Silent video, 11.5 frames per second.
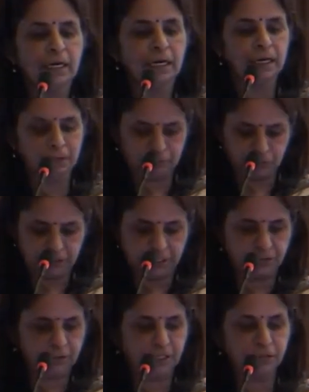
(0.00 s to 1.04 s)
And of course the
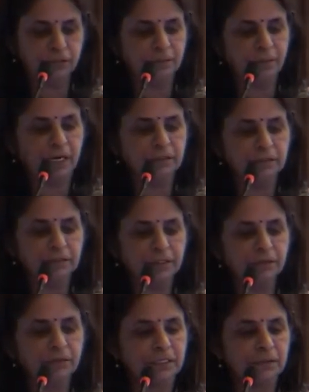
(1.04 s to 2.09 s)
education part, then
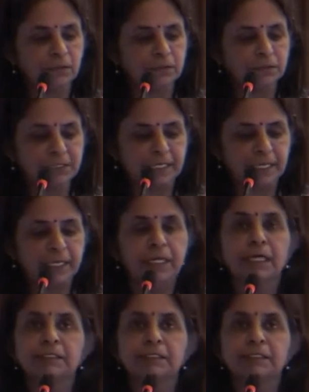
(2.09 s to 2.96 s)
you can also see